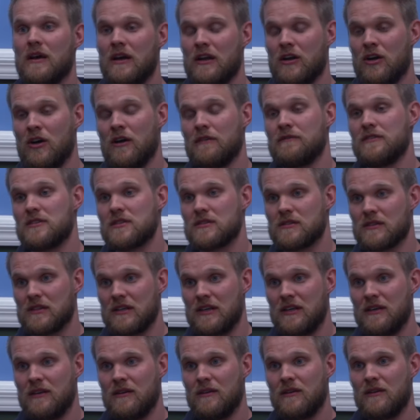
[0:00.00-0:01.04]
And
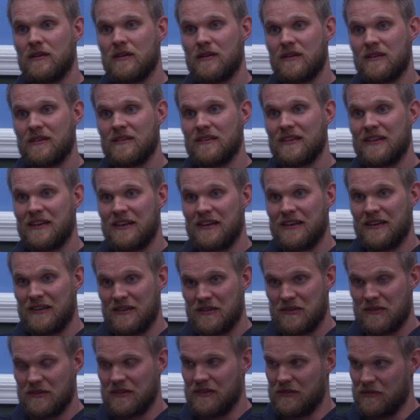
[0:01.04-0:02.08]
obviously,
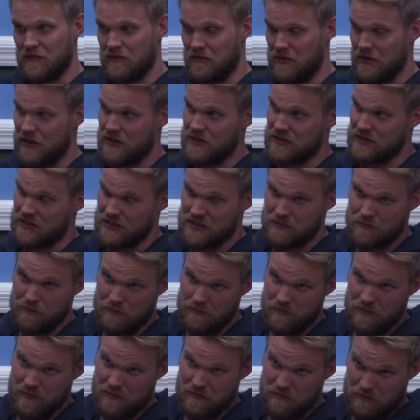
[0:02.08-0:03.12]
because it's
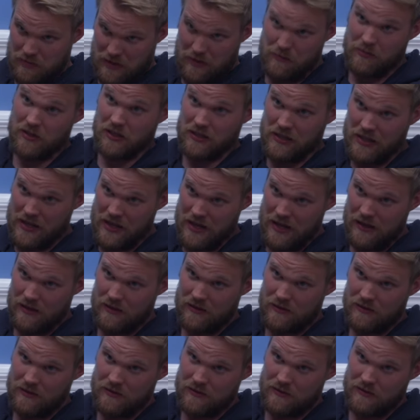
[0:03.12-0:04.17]
public
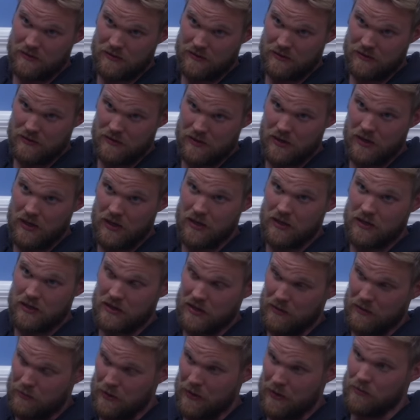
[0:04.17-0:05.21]
land,
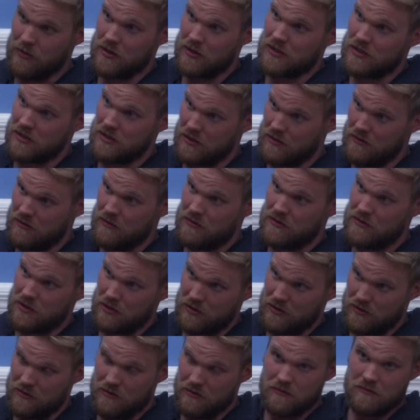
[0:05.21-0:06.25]
the public
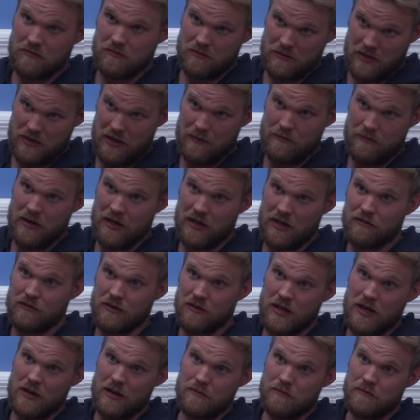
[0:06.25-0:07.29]
should get money for
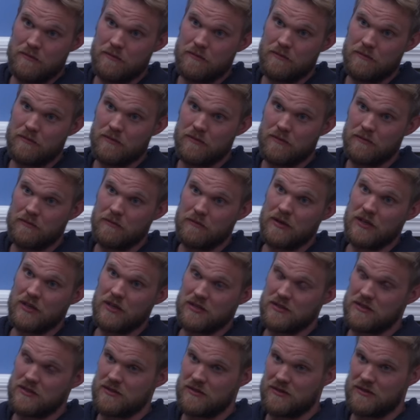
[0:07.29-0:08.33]
that,
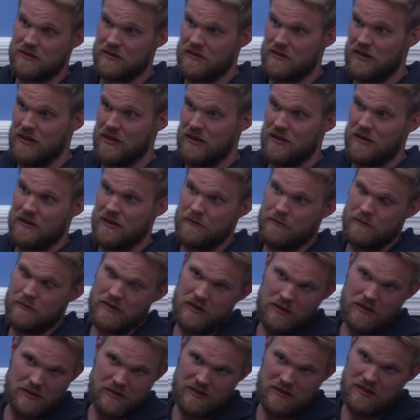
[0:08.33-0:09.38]
because
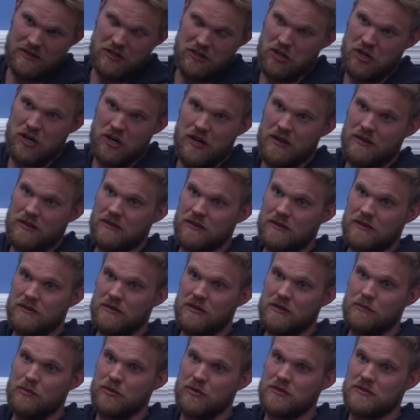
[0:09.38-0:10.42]
not
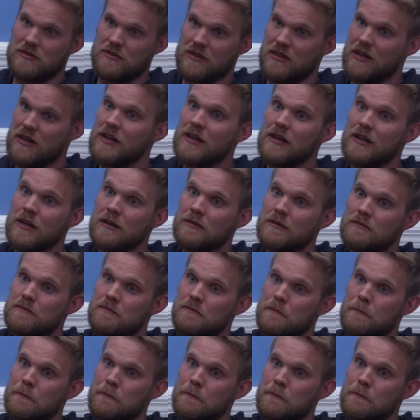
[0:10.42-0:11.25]
the person cutting it.